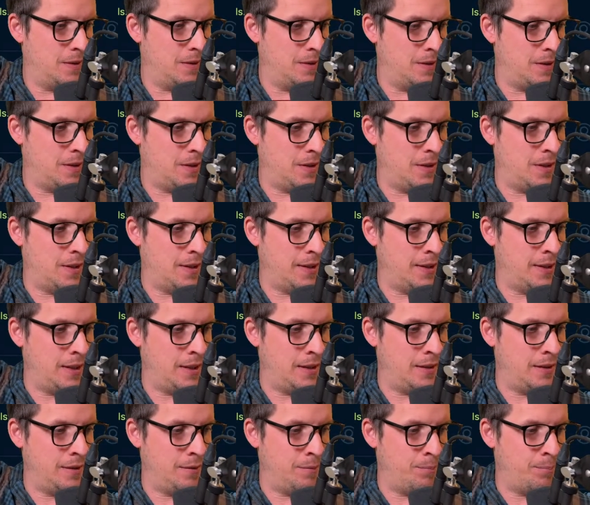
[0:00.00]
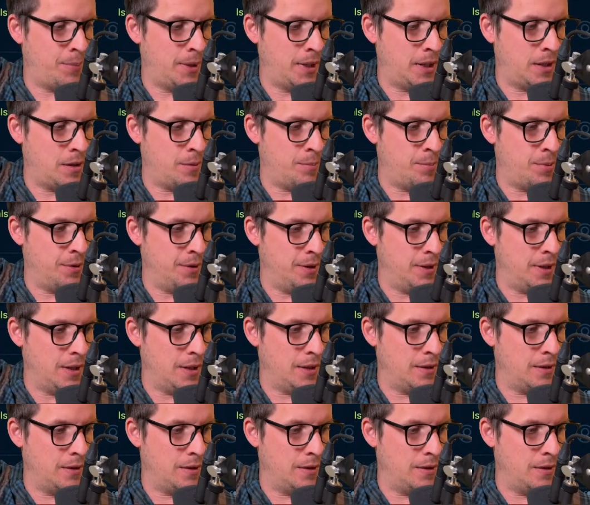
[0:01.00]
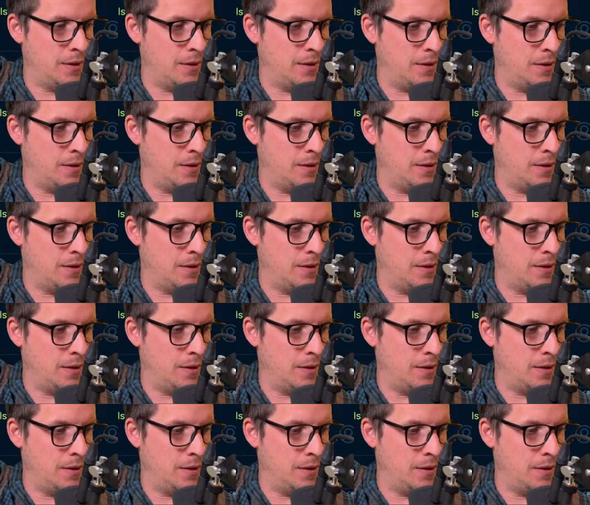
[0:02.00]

I didn't pick up on that.